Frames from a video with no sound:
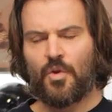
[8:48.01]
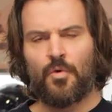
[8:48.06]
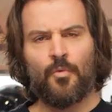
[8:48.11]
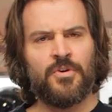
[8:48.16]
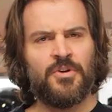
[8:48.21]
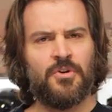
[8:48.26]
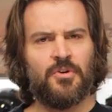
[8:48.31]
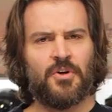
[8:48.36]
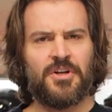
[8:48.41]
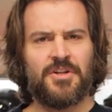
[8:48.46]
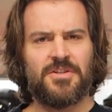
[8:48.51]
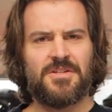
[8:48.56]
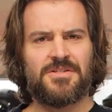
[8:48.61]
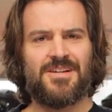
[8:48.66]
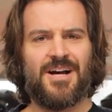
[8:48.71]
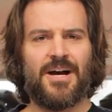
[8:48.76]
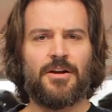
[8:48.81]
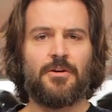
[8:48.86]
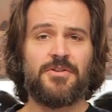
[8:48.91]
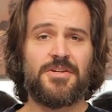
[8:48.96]
when you're looking at
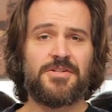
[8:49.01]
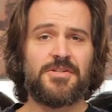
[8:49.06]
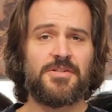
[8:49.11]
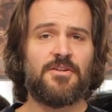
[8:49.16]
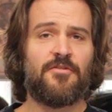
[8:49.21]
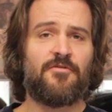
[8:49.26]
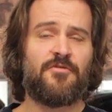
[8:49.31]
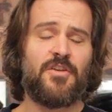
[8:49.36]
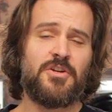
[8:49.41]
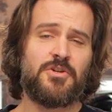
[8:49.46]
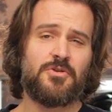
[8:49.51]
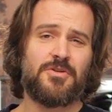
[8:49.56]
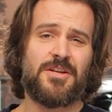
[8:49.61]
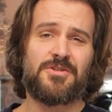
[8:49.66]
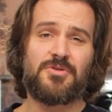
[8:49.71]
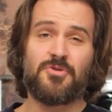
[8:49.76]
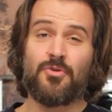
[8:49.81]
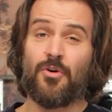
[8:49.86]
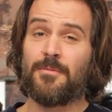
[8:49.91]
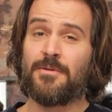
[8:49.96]
this liner, this is a feature
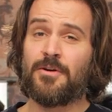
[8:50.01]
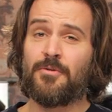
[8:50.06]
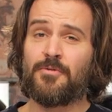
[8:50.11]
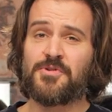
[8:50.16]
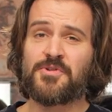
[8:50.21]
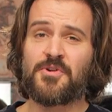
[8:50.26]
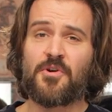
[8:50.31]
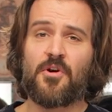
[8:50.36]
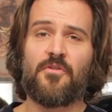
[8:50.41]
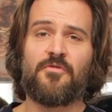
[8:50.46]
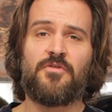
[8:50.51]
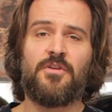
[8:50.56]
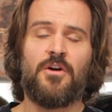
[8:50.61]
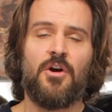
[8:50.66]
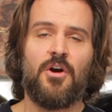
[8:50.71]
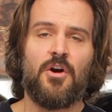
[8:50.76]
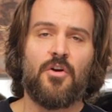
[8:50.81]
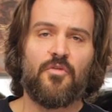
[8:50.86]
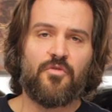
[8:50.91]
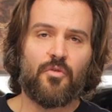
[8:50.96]
that's normally reserved
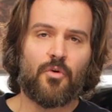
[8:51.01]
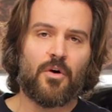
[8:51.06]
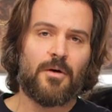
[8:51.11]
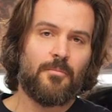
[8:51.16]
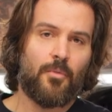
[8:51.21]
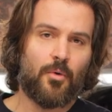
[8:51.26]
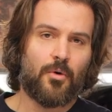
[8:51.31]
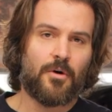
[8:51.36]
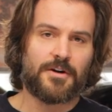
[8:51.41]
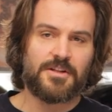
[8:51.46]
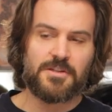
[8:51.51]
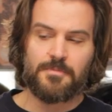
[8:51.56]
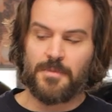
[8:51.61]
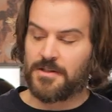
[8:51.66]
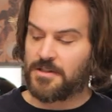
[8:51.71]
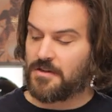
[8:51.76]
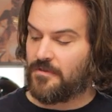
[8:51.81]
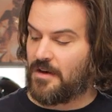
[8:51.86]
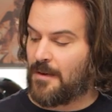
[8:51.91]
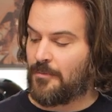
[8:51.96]
for a more
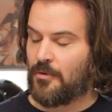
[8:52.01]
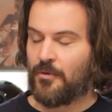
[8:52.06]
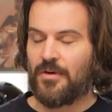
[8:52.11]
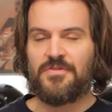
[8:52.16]
expensive helmet.